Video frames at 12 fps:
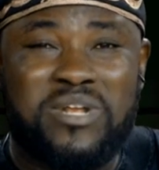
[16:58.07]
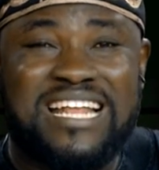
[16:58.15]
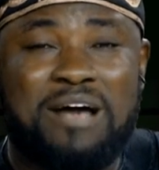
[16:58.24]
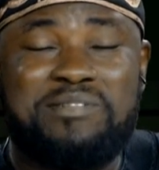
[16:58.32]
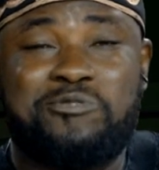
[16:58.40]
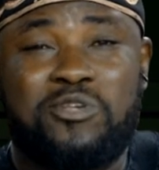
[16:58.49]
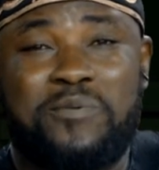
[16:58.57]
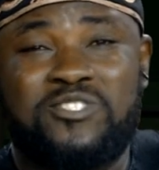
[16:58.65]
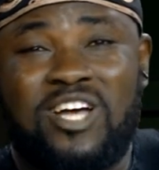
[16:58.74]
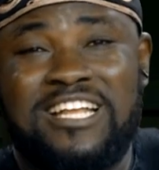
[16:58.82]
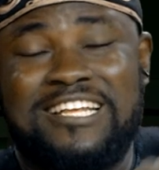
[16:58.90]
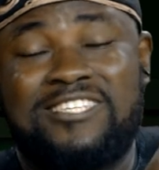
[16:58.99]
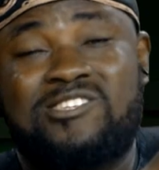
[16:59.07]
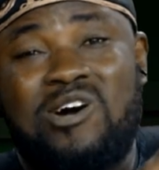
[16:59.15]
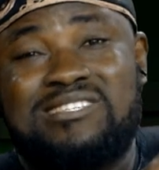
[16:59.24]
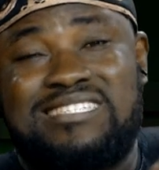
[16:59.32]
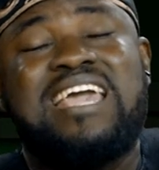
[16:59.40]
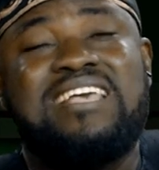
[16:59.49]
Now, what we supposed to
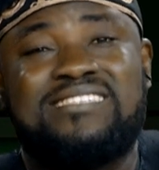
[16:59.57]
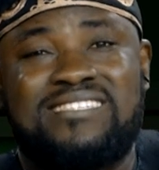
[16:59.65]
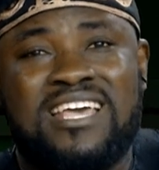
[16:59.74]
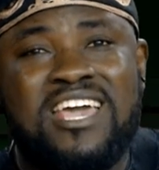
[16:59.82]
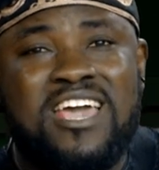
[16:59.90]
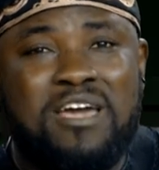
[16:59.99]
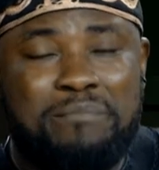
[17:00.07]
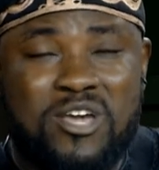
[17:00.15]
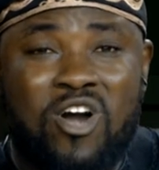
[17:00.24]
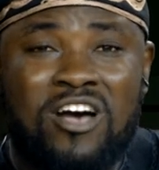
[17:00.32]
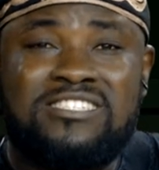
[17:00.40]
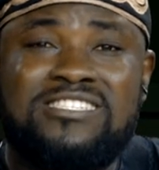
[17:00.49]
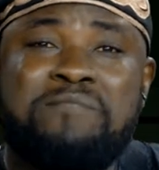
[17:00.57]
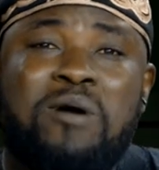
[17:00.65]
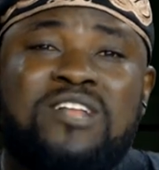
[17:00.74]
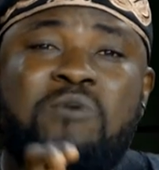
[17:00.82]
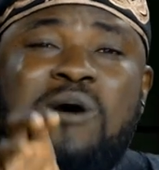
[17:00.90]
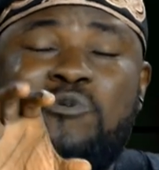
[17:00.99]
discuss since, because the
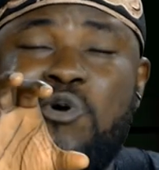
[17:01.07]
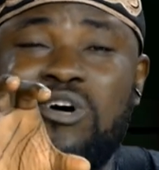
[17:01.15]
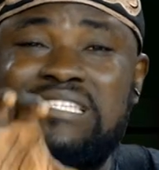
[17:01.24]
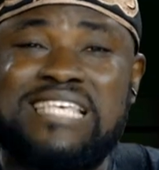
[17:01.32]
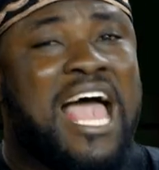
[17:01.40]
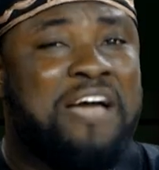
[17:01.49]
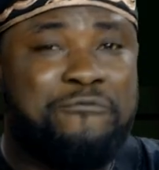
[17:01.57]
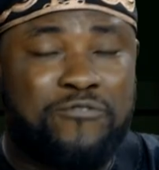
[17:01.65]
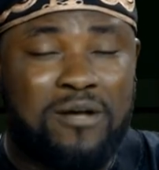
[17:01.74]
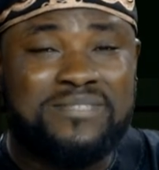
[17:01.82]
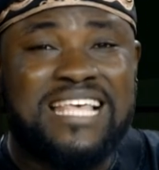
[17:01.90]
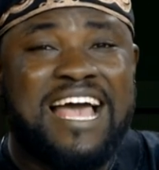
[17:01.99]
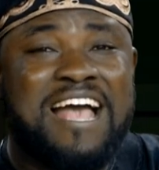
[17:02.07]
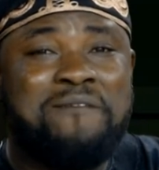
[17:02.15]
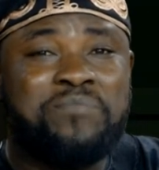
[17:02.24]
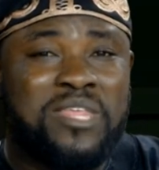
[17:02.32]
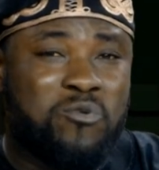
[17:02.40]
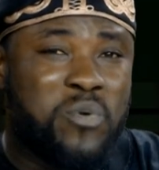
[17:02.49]
money where we go save from, say,
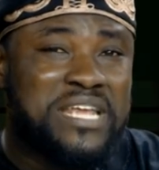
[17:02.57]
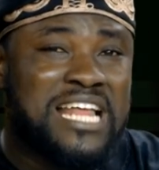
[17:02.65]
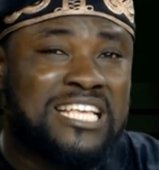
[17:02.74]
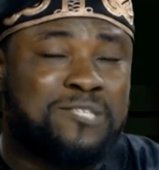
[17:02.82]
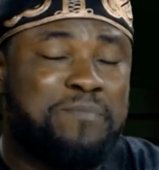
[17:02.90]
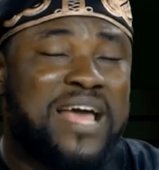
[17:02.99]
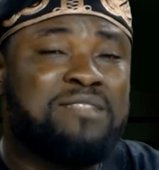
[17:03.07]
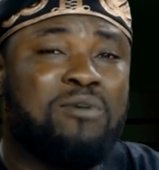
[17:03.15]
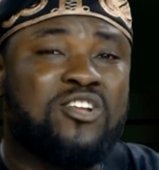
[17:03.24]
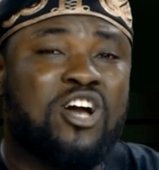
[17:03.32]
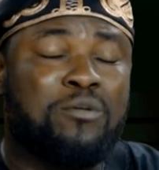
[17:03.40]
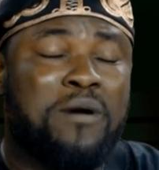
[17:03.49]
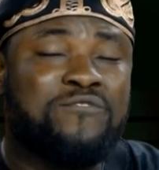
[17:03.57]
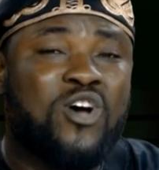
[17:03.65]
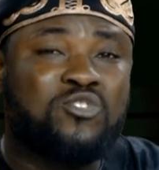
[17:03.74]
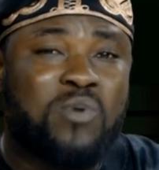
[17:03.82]
we they spend money on top of those